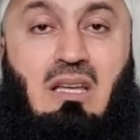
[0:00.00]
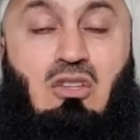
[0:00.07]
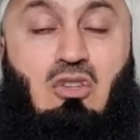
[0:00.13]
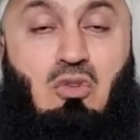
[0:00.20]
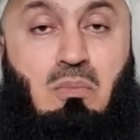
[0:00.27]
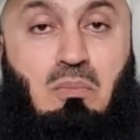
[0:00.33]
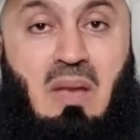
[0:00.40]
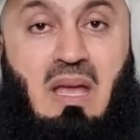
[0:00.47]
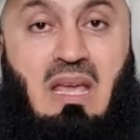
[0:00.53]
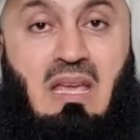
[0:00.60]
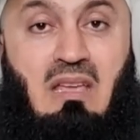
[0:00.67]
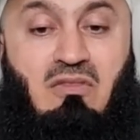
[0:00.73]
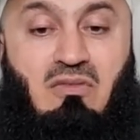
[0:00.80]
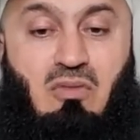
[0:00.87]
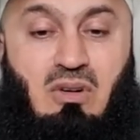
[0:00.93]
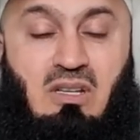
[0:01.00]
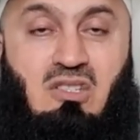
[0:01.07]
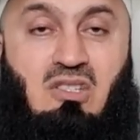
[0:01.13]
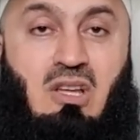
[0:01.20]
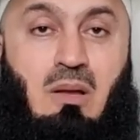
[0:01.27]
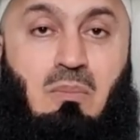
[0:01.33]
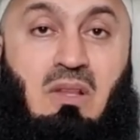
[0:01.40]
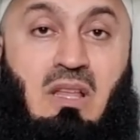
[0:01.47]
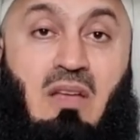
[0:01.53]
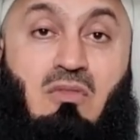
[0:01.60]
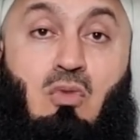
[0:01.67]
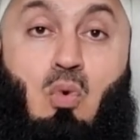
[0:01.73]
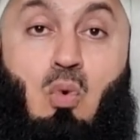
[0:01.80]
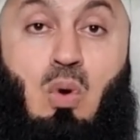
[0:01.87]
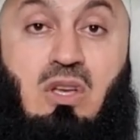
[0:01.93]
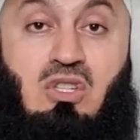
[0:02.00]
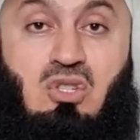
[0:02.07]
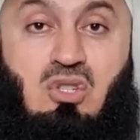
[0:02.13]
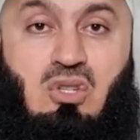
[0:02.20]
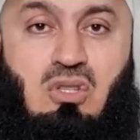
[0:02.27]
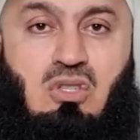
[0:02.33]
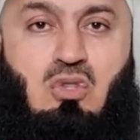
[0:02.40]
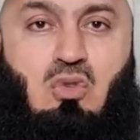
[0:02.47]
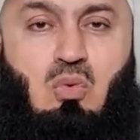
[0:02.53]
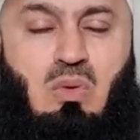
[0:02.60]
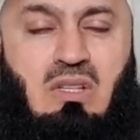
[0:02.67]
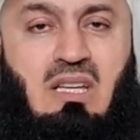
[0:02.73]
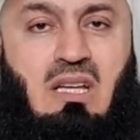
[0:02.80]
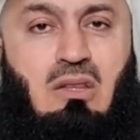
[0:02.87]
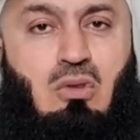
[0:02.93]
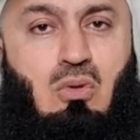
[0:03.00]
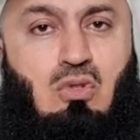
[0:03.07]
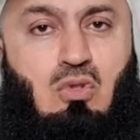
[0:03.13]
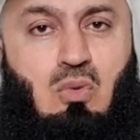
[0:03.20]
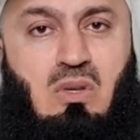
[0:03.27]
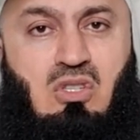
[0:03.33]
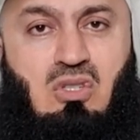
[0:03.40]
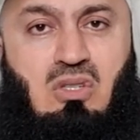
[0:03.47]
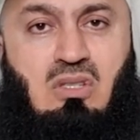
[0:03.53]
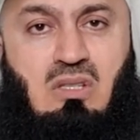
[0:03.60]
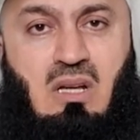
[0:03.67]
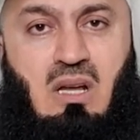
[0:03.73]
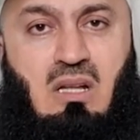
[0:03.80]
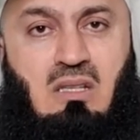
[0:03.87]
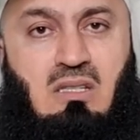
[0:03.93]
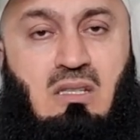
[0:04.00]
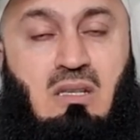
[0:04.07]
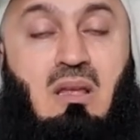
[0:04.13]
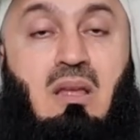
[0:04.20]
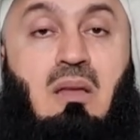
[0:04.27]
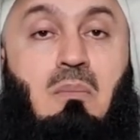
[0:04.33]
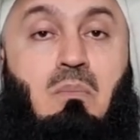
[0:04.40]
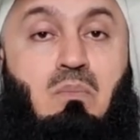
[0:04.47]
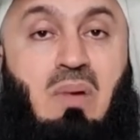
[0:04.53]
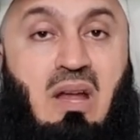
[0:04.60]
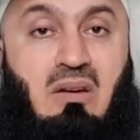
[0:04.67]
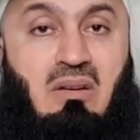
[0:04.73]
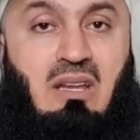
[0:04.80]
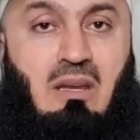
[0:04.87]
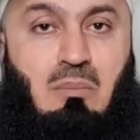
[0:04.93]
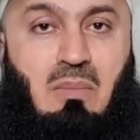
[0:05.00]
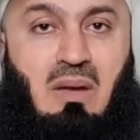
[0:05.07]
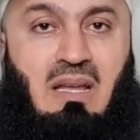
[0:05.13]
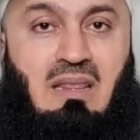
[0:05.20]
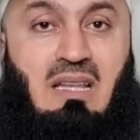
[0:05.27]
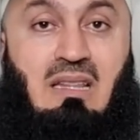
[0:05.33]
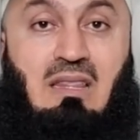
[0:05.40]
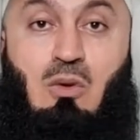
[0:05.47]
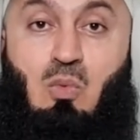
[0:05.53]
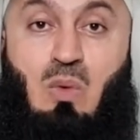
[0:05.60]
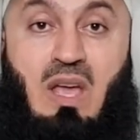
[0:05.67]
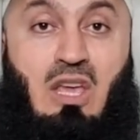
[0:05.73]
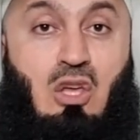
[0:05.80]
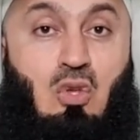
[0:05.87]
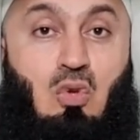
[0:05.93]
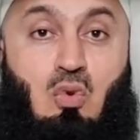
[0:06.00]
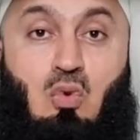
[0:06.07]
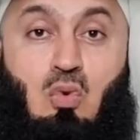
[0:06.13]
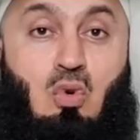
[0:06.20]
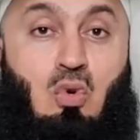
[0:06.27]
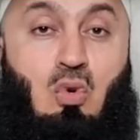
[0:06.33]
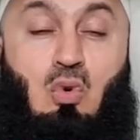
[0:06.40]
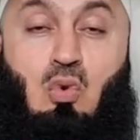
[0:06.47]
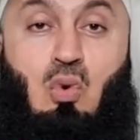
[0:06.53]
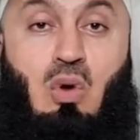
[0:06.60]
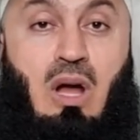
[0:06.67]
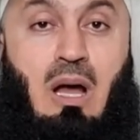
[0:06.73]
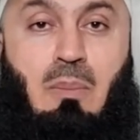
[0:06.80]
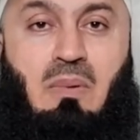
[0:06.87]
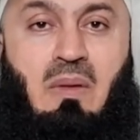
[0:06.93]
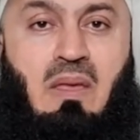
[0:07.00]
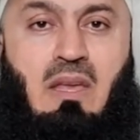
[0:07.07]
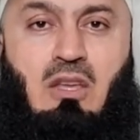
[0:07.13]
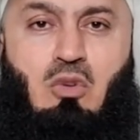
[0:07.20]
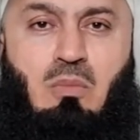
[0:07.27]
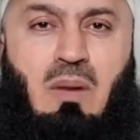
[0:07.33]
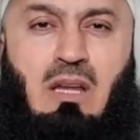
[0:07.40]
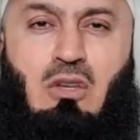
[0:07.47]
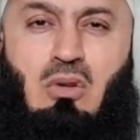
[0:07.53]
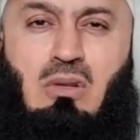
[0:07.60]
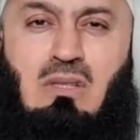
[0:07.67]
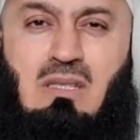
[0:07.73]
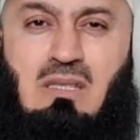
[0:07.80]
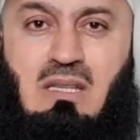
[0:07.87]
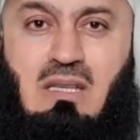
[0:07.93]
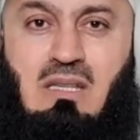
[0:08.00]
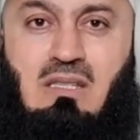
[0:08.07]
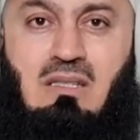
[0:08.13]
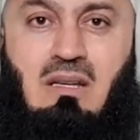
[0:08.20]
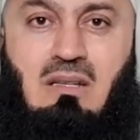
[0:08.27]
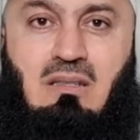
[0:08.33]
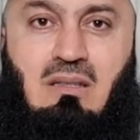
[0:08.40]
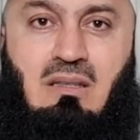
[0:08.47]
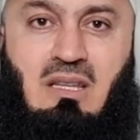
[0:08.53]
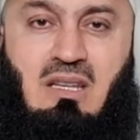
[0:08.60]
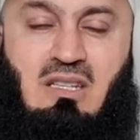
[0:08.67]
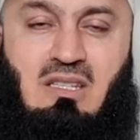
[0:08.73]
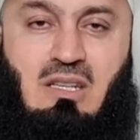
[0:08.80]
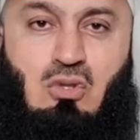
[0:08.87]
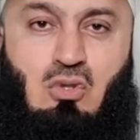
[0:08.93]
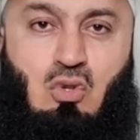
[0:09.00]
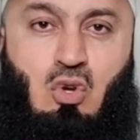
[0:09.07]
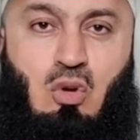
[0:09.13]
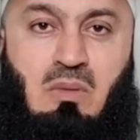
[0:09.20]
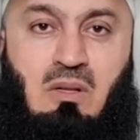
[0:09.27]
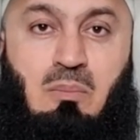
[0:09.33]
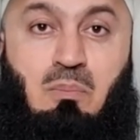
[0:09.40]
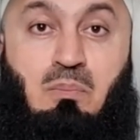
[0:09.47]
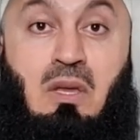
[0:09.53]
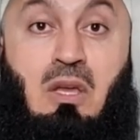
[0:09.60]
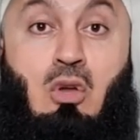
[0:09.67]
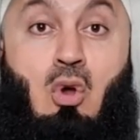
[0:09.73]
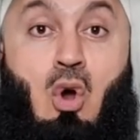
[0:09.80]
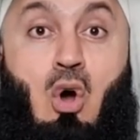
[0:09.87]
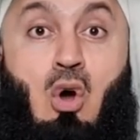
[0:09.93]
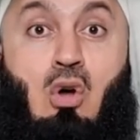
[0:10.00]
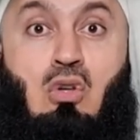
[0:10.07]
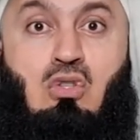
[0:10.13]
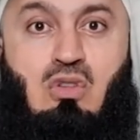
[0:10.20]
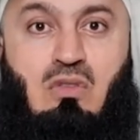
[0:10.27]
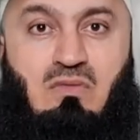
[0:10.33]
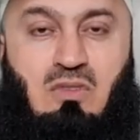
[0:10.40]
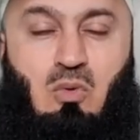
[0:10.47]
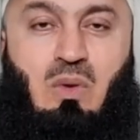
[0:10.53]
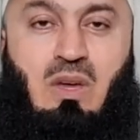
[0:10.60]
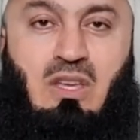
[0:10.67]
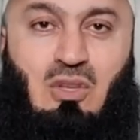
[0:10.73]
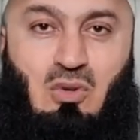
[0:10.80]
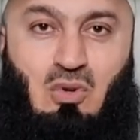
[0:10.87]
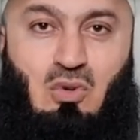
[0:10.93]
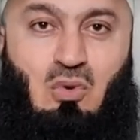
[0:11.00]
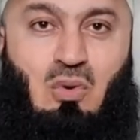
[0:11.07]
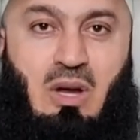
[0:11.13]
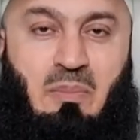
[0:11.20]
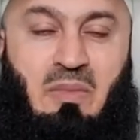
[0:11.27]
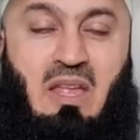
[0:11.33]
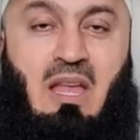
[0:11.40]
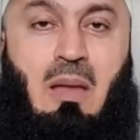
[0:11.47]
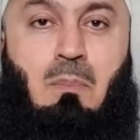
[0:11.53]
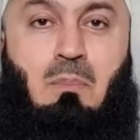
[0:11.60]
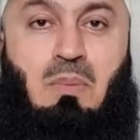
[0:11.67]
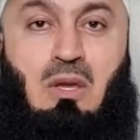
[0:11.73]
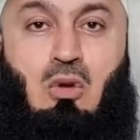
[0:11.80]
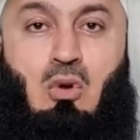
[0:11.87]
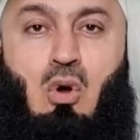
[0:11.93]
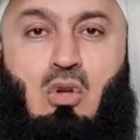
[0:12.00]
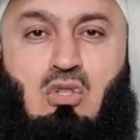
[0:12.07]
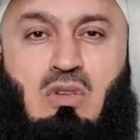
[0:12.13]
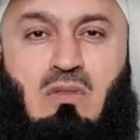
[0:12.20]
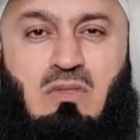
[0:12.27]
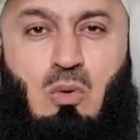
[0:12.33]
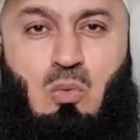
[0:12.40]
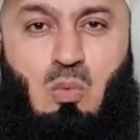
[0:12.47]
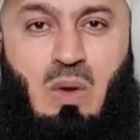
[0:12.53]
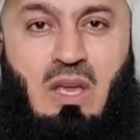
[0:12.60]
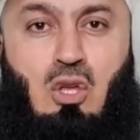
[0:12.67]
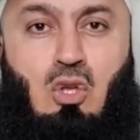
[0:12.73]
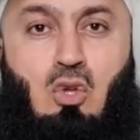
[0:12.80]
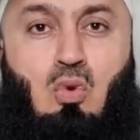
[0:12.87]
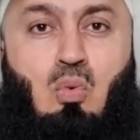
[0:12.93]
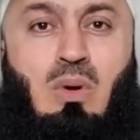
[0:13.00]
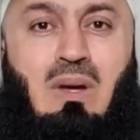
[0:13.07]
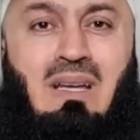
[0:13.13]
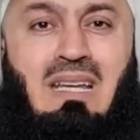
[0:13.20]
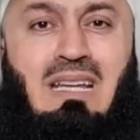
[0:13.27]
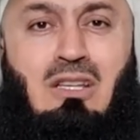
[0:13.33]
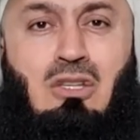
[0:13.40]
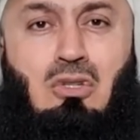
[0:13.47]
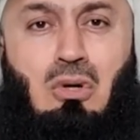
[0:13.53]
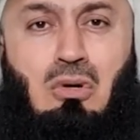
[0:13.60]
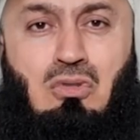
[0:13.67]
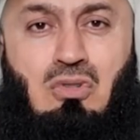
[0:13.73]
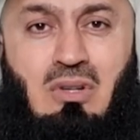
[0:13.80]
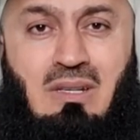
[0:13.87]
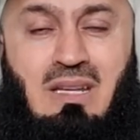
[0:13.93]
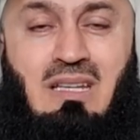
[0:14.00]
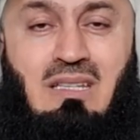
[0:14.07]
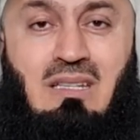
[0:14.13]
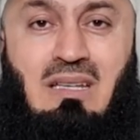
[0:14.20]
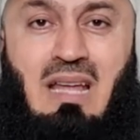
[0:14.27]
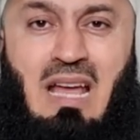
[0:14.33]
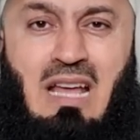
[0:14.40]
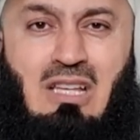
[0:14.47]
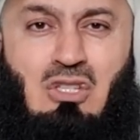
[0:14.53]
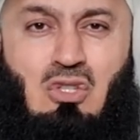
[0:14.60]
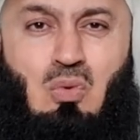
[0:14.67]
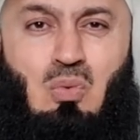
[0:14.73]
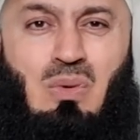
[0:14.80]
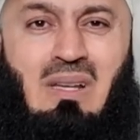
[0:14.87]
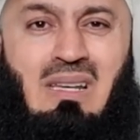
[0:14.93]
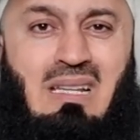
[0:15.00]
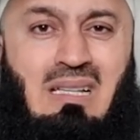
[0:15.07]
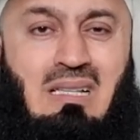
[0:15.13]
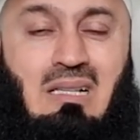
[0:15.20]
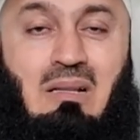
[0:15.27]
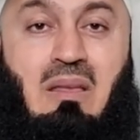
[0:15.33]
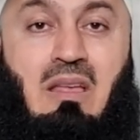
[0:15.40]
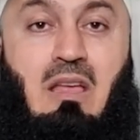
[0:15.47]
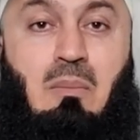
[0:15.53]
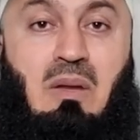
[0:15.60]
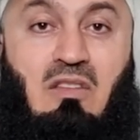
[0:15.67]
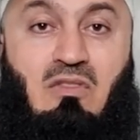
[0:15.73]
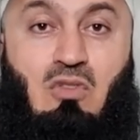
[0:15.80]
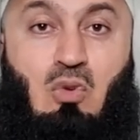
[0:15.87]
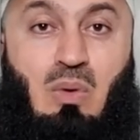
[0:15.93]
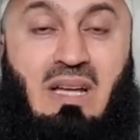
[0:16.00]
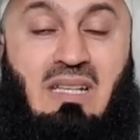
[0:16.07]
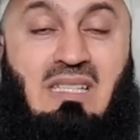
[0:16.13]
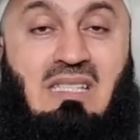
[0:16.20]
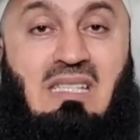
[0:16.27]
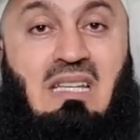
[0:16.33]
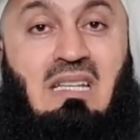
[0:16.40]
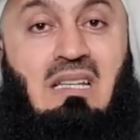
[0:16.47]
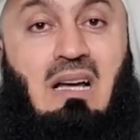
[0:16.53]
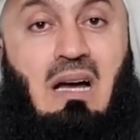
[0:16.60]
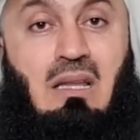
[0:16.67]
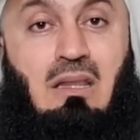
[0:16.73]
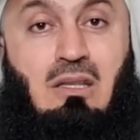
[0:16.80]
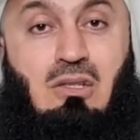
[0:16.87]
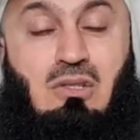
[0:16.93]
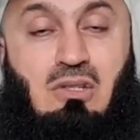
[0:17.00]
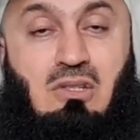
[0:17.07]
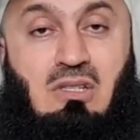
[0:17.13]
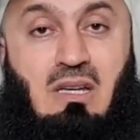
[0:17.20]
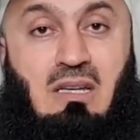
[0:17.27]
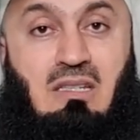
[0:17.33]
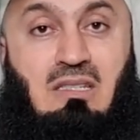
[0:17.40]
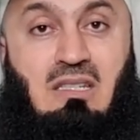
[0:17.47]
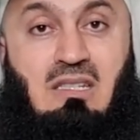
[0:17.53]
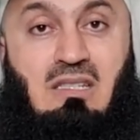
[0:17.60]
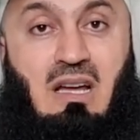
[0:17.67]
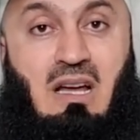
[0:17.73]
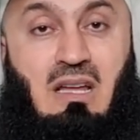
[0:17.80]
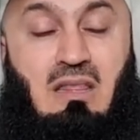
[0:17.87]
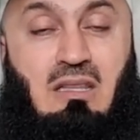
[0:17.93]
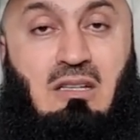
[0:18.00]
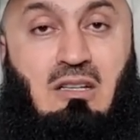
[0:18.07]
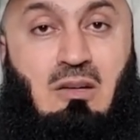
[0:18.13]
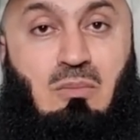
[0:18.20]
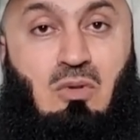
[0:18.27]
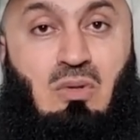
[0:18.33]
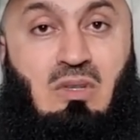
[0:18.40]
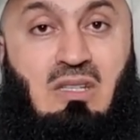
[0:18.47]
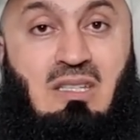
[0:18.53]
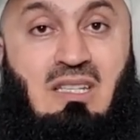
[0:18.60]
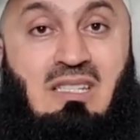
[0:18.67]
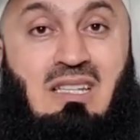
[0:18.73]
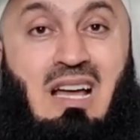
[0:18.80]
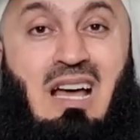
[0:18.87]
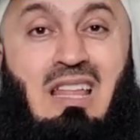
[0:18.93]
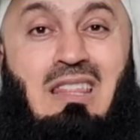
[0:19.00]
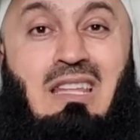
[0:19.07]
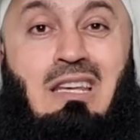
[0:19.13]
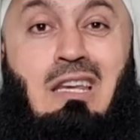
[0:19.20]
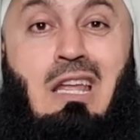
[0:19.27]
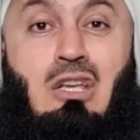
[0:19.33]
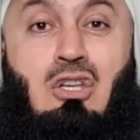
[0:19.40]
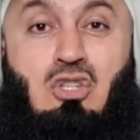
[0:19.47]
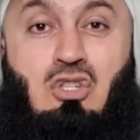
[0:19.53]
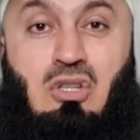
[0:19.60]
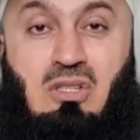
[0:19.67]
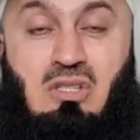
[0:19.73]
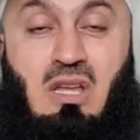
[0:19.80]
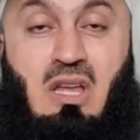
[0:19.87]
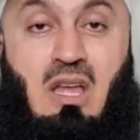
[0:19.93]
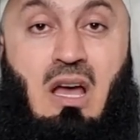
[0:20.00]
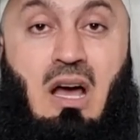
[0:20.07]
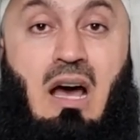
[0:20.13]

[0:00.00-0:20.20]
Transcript: You may, for example, have questions. You will get those questions answered, bearing in mind that the way you grew up, you might not see certain things as normal because of the way you grew up, because of the way you were indoctrinated as you were little. But if you had seen other societies, other communities, other nations,